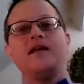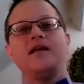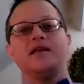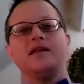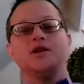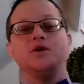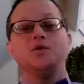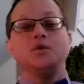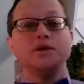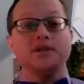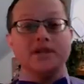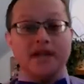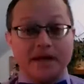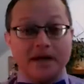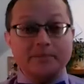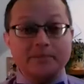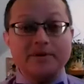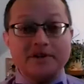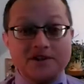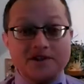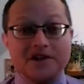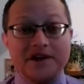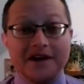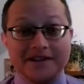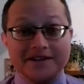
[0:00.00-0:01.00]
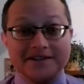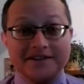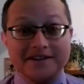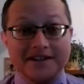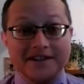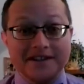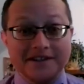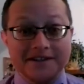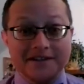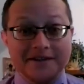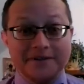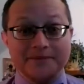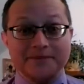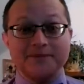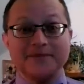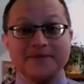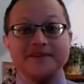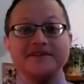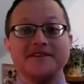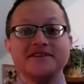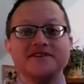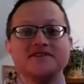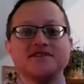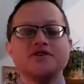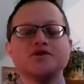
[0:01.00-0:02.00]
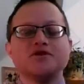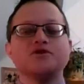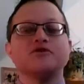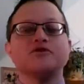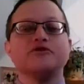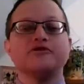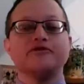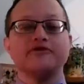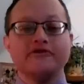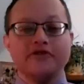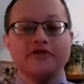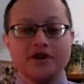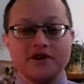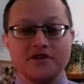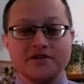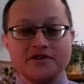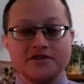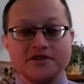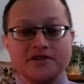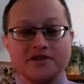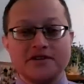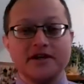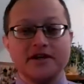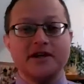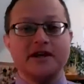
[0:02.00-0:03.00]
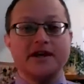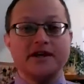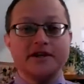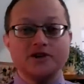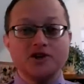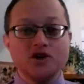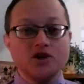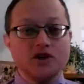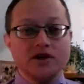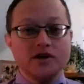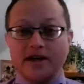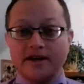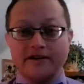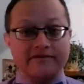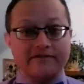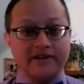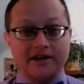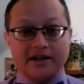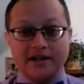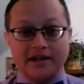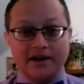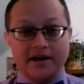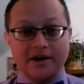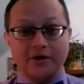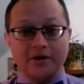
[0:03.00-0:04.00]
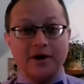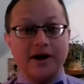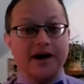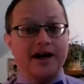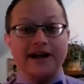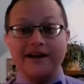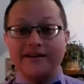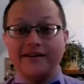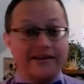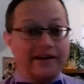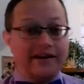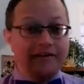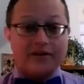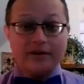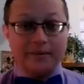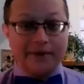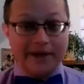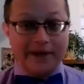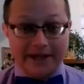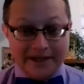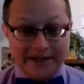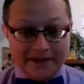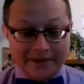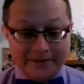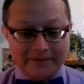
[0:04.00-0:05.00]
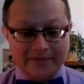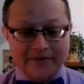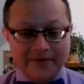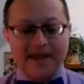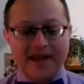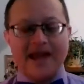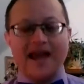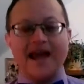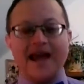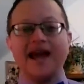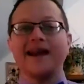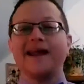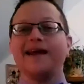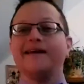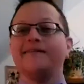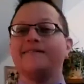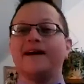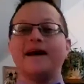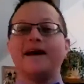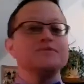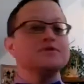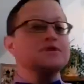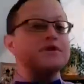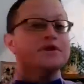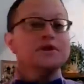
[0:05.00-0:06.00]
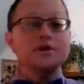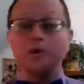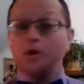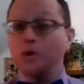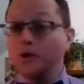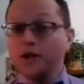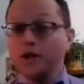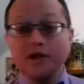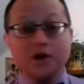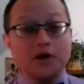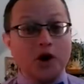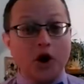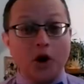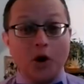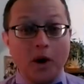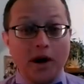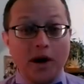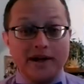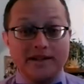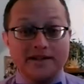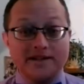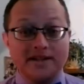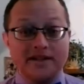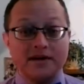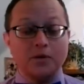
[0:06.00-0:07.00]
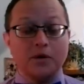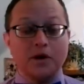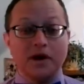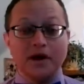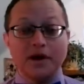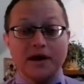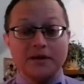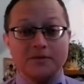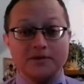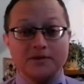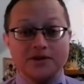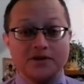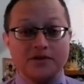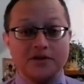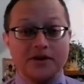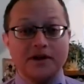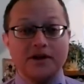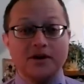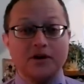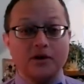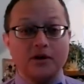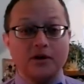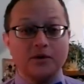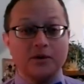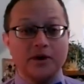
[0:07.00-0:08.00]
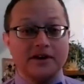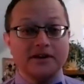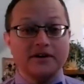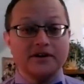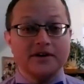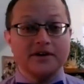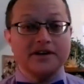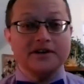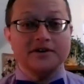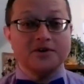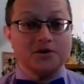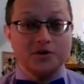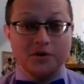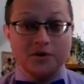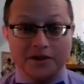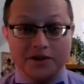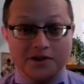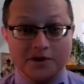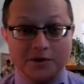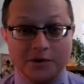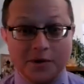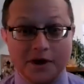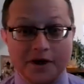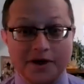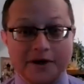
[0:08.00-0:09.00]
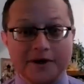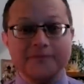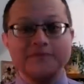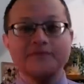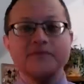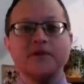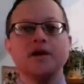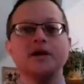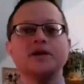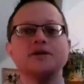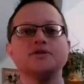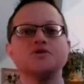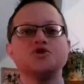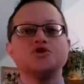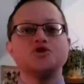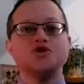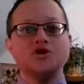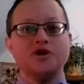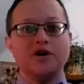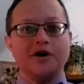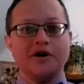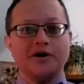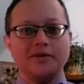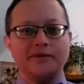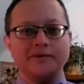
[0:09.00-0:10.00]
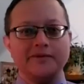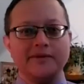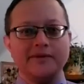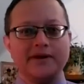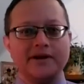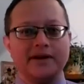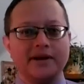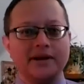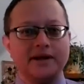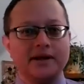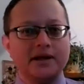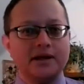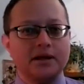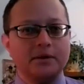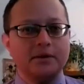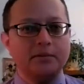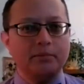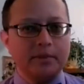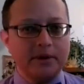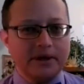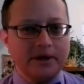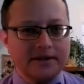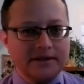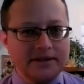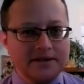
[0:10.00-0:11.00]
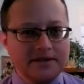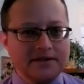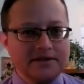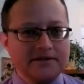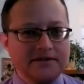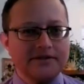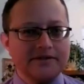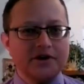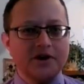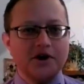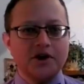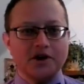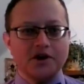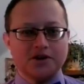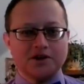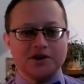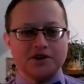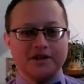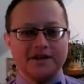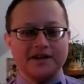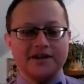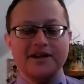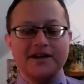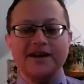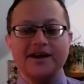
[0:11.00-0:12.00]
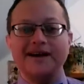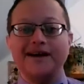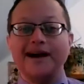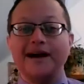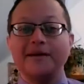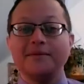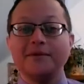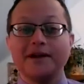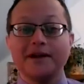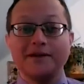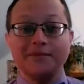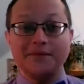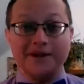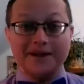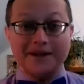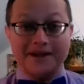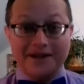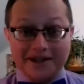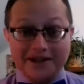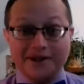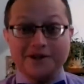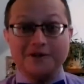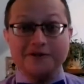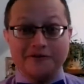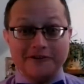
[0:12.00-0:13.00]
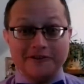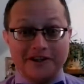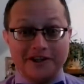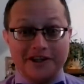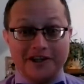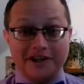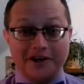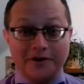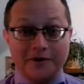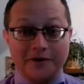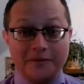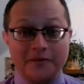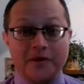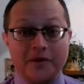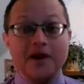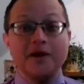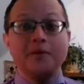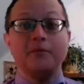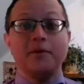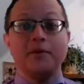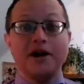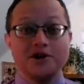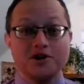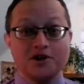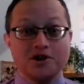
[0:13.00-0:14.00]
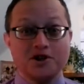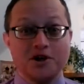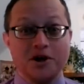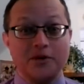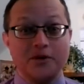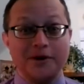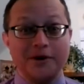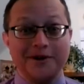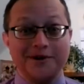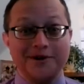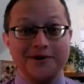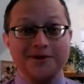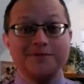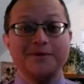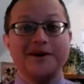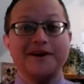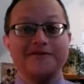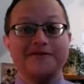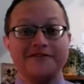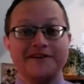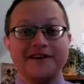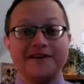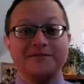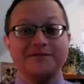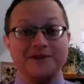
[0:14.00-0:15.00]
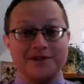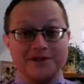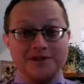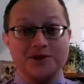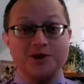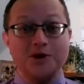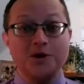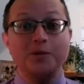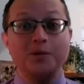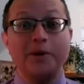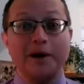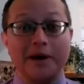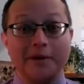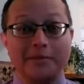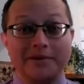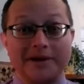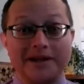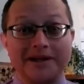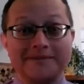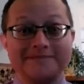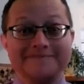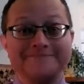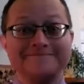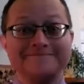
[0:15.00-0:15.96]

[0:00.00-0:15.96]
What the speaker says: you will not be shocked to hear that this is the first internet video I have ever made, and I have absolutely no idea what I'm doing or whether it is going to work. So, in an abundance of caution, I'm going to begin the video by showing you my family's new puppy.